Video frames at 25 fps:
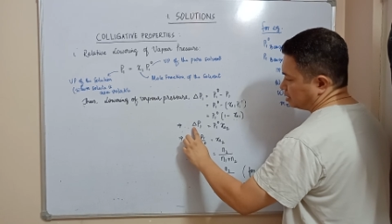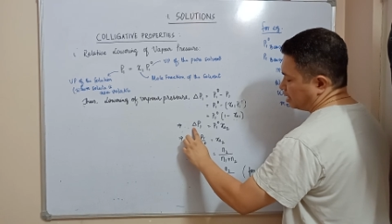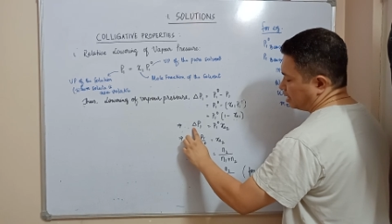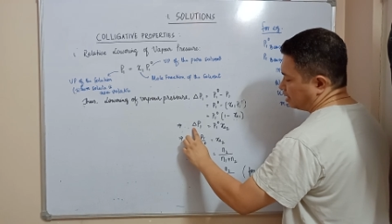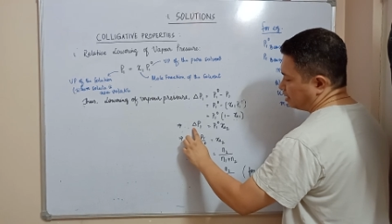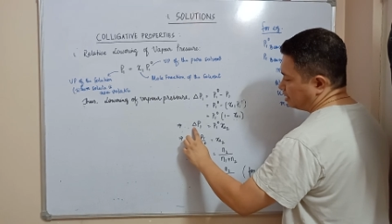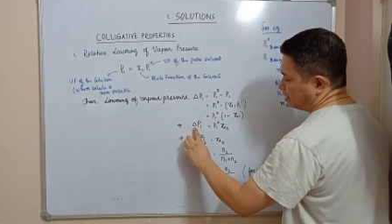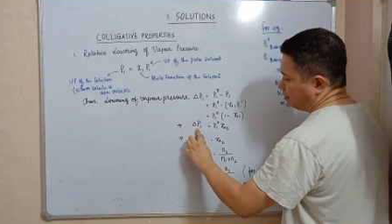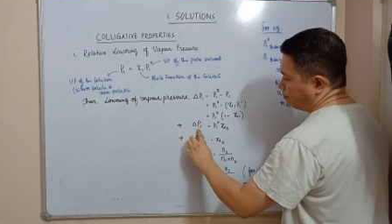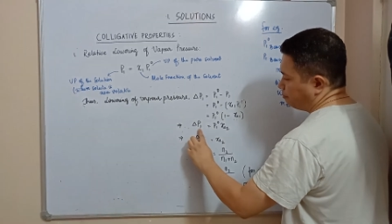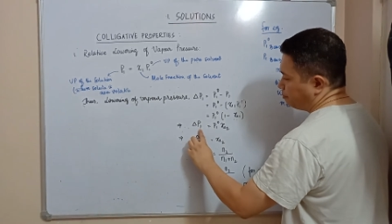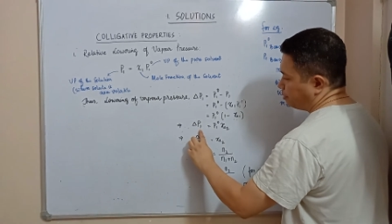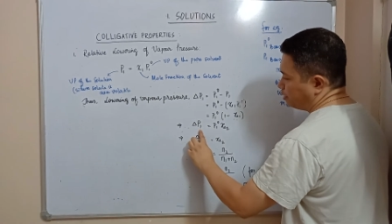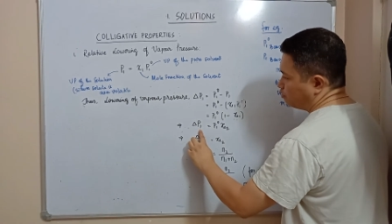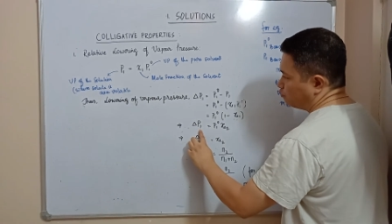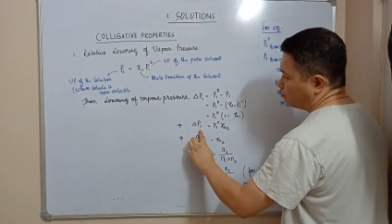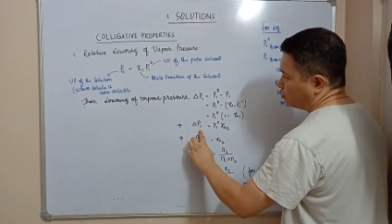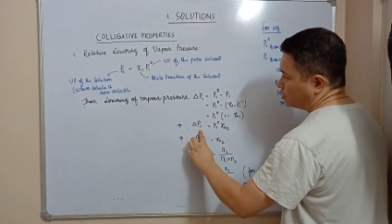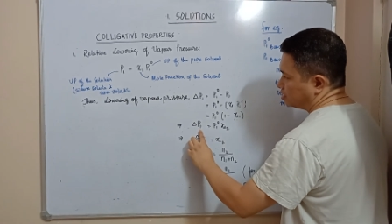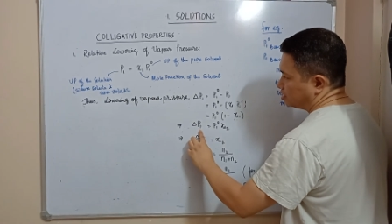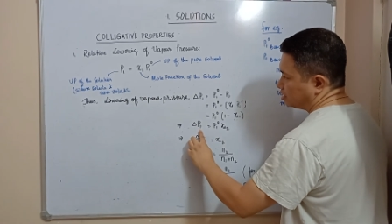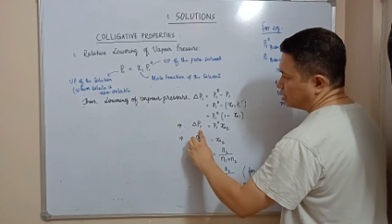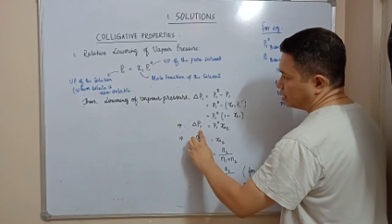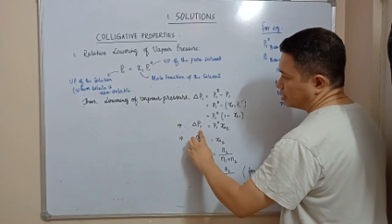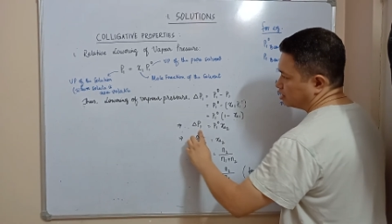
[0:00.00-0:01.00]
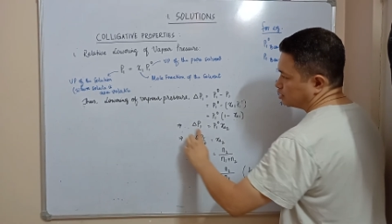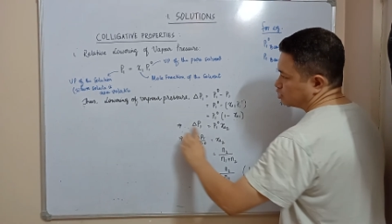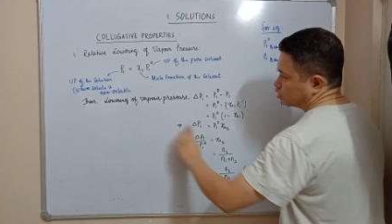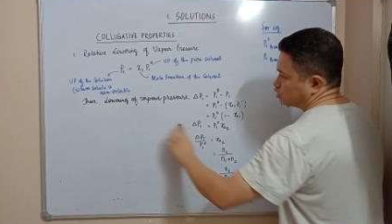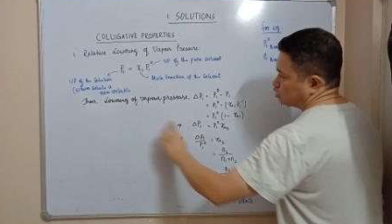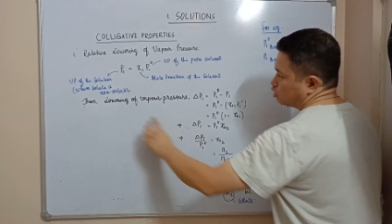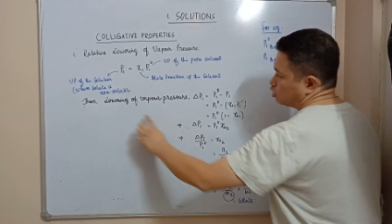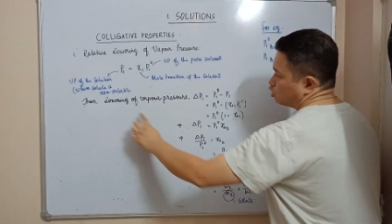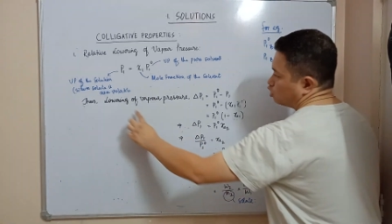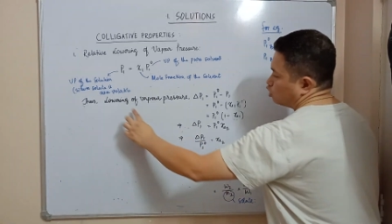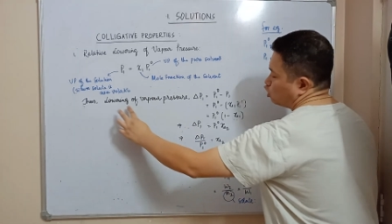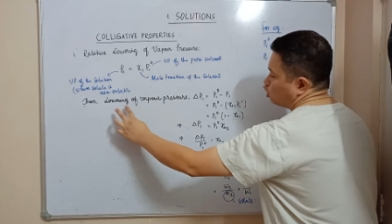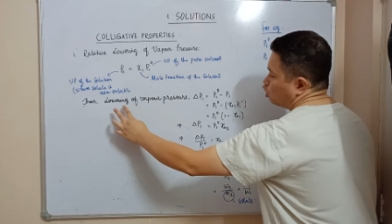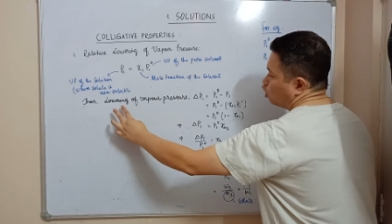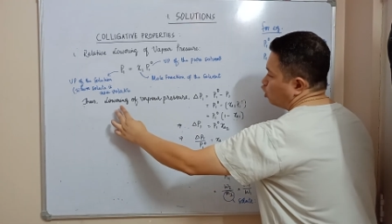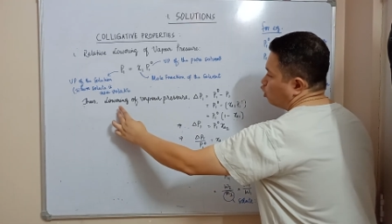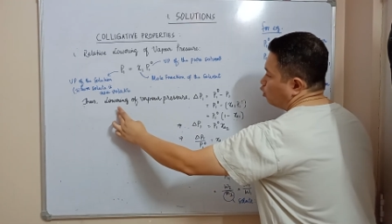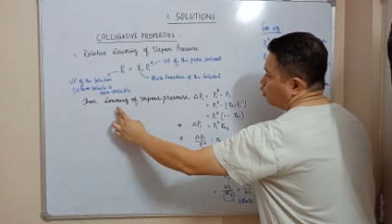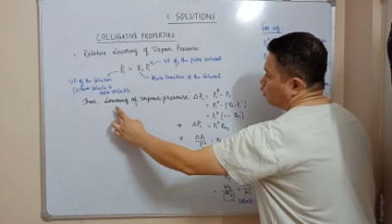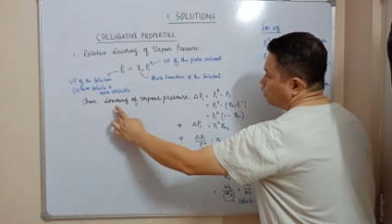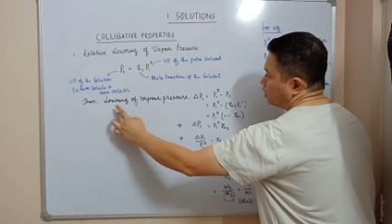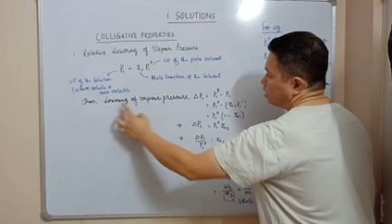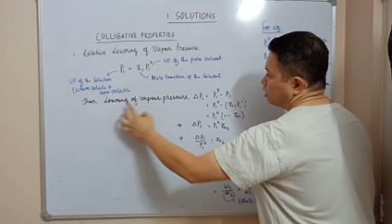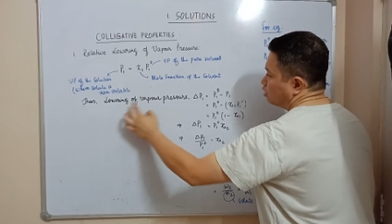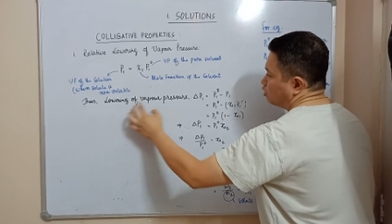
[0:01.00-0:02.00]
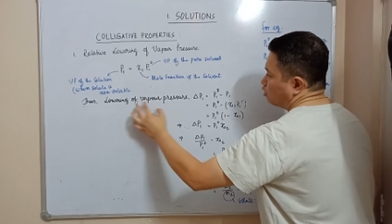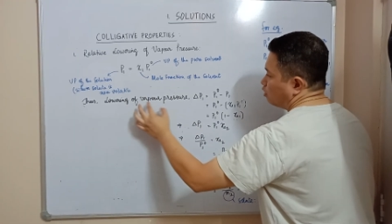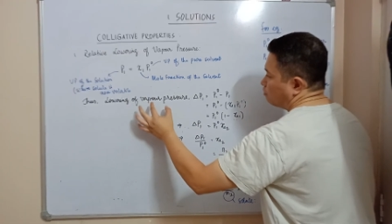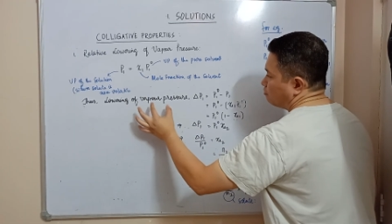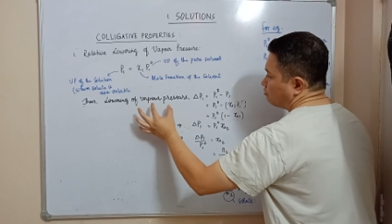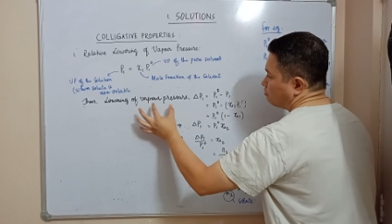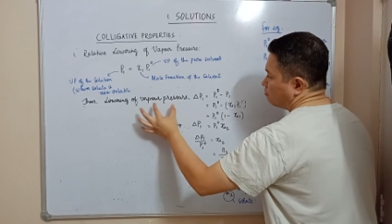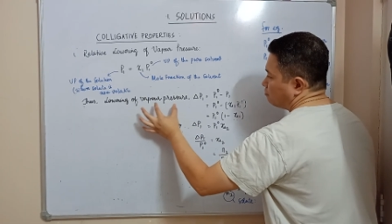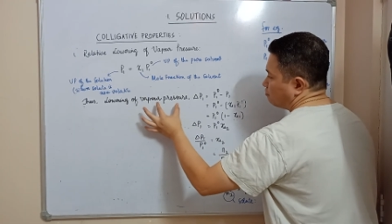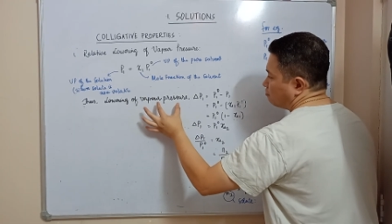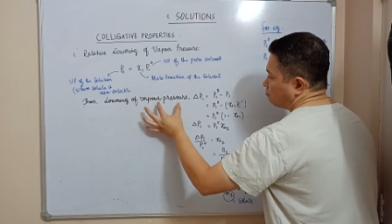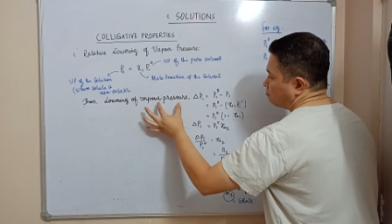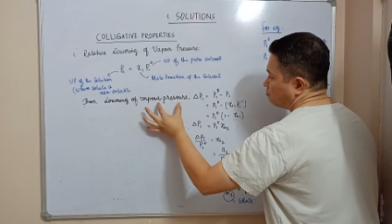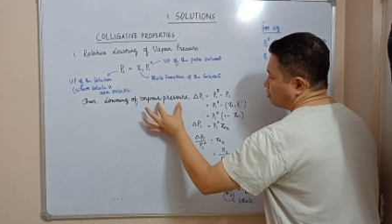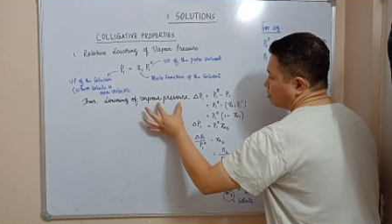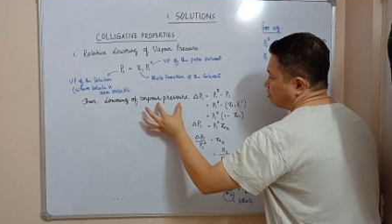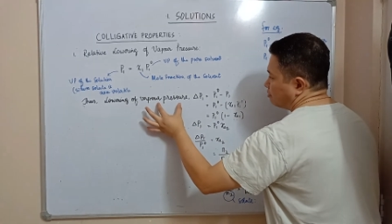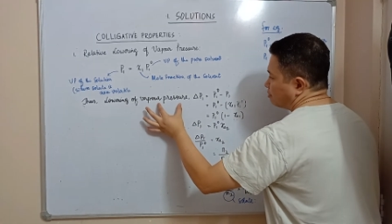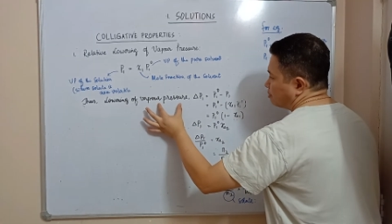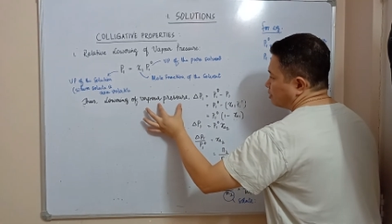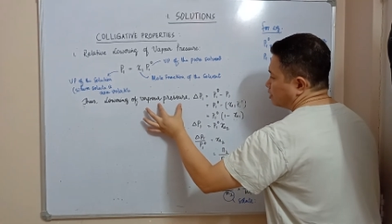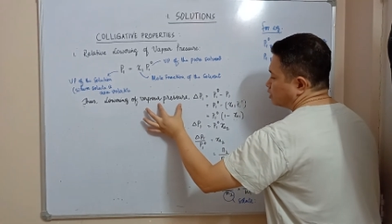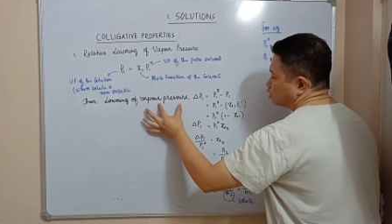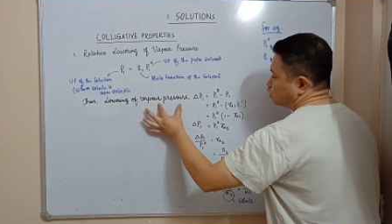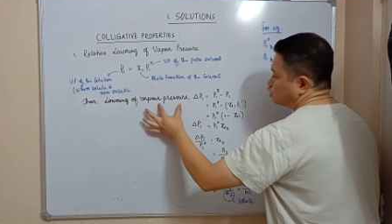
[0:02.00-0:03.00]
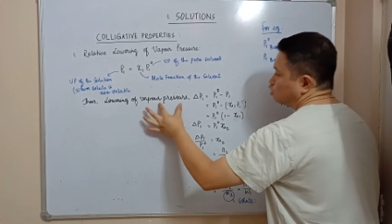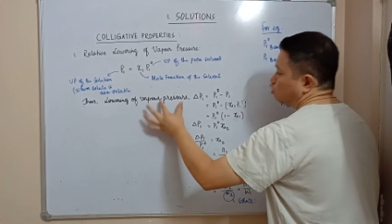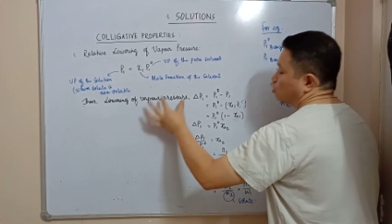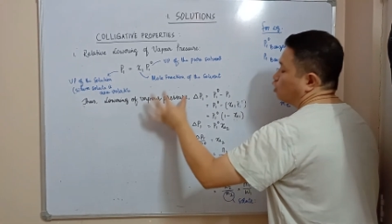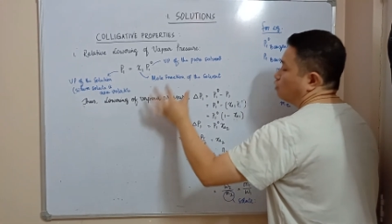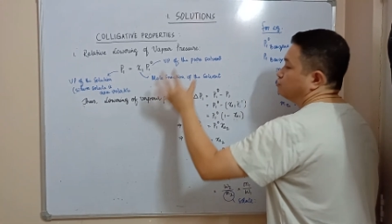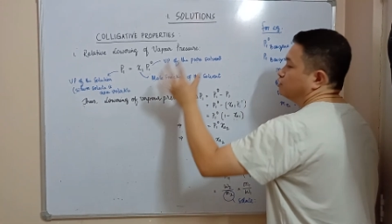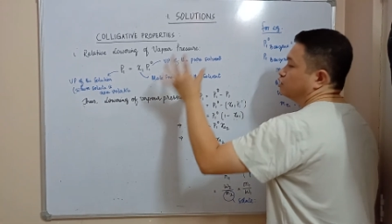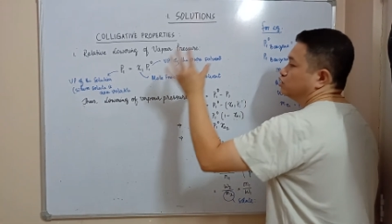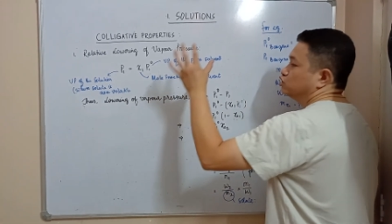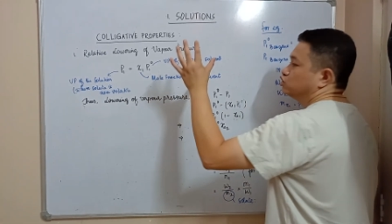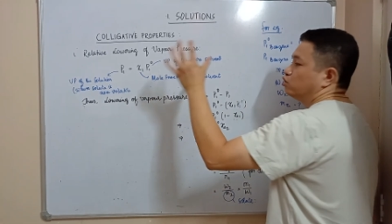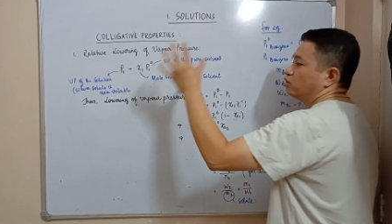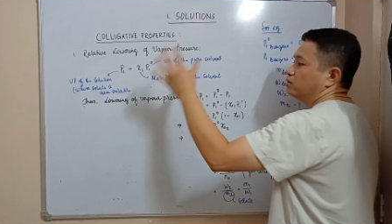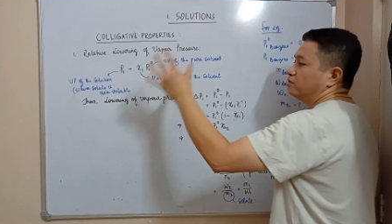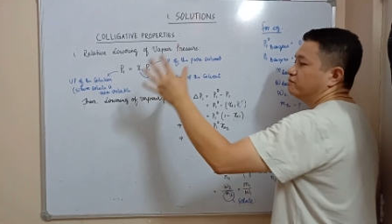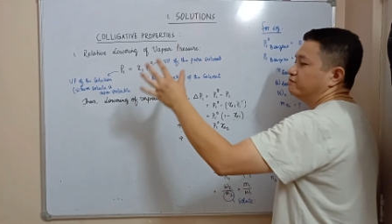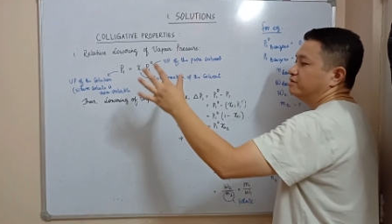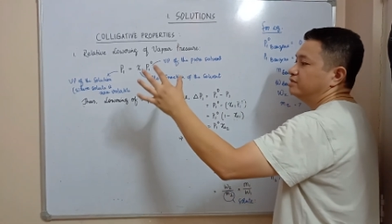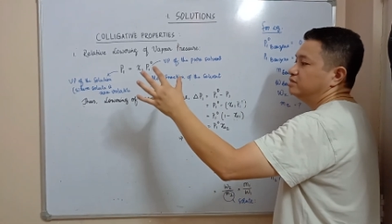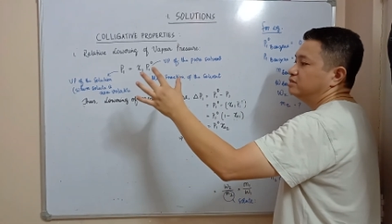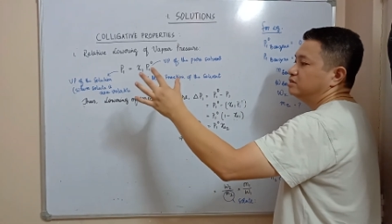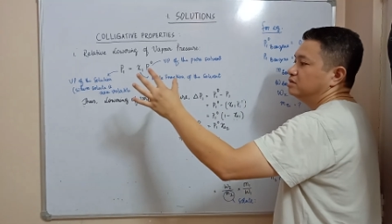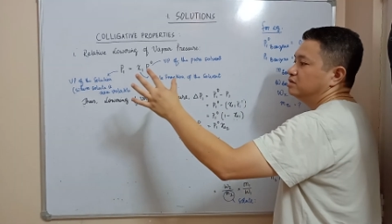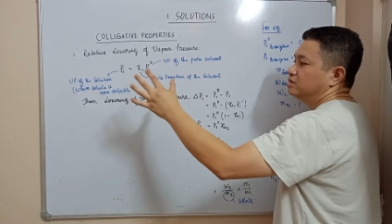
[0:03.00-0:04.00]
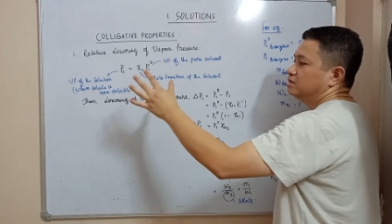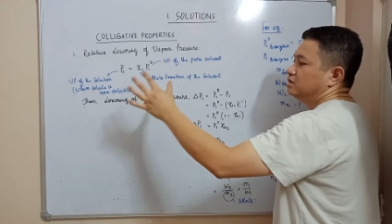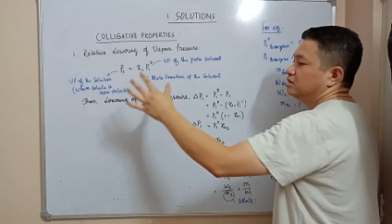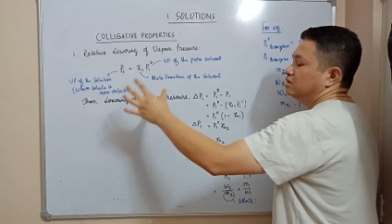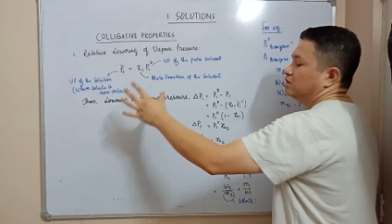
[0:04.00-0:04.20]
Delta P1, that is loading of vapor pressure of the solvent